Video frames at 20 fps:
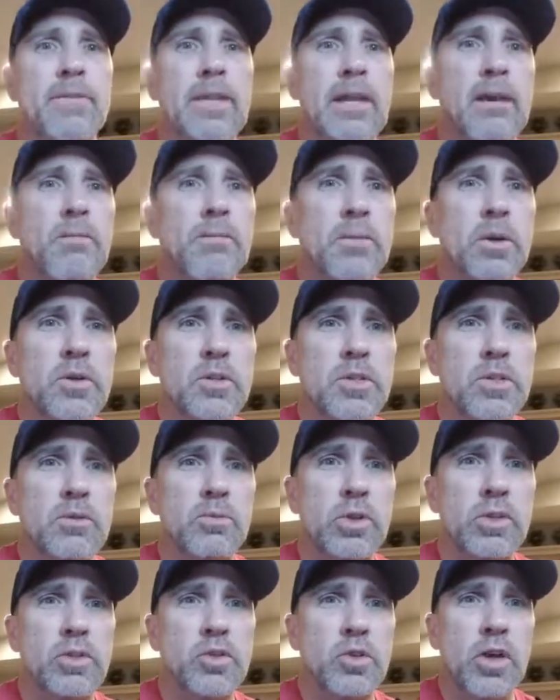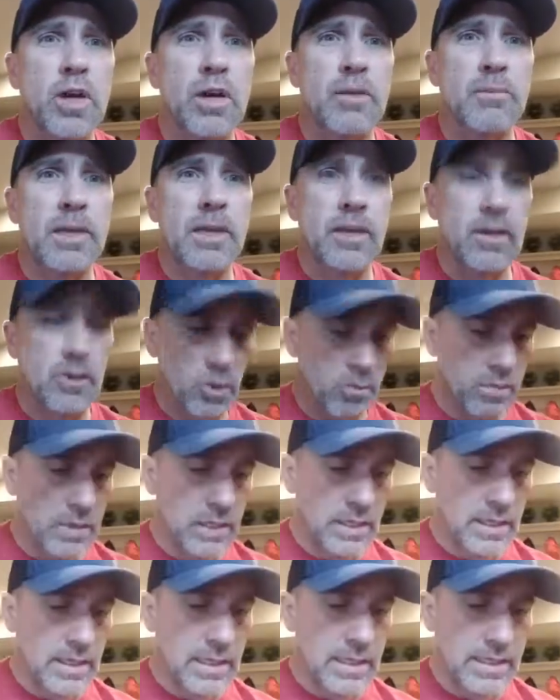A person with trauma or
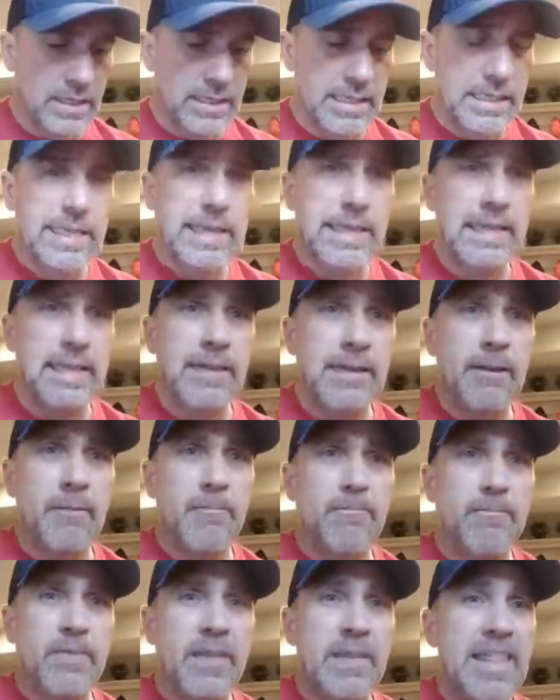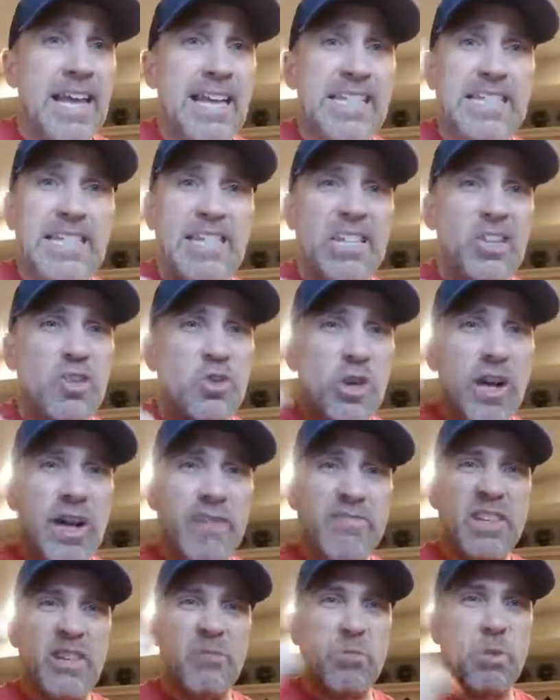PTSD, that's going to
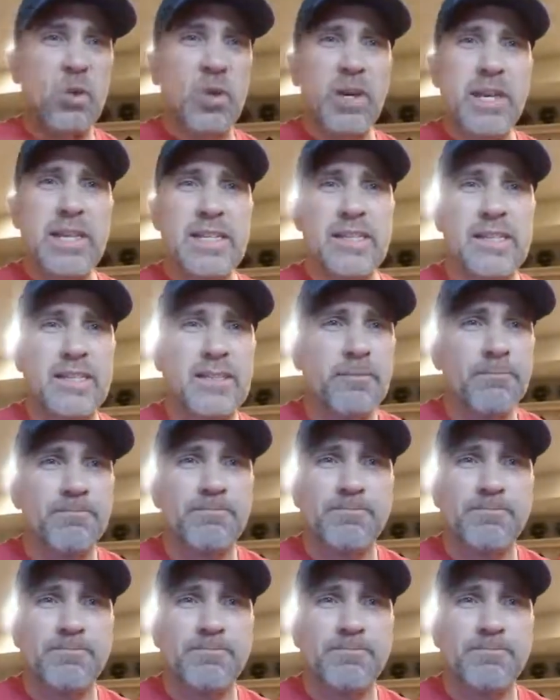drive them crazy.